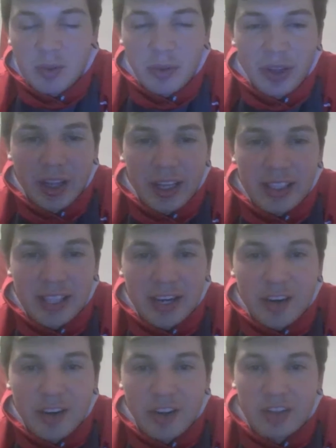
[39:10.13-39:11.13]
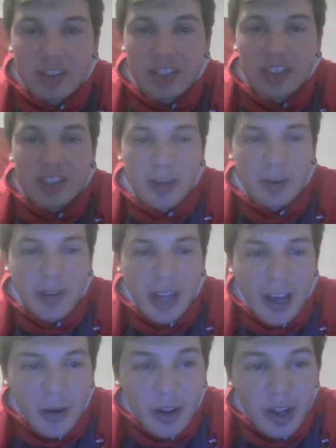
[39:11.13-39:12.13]
has played because kind of early in the season they were
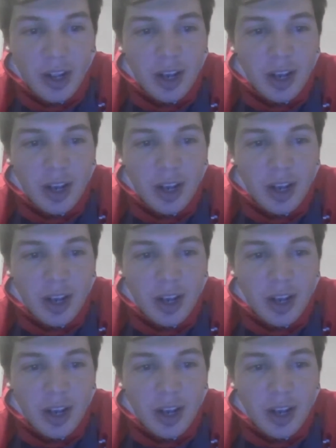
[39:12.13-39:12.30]
down.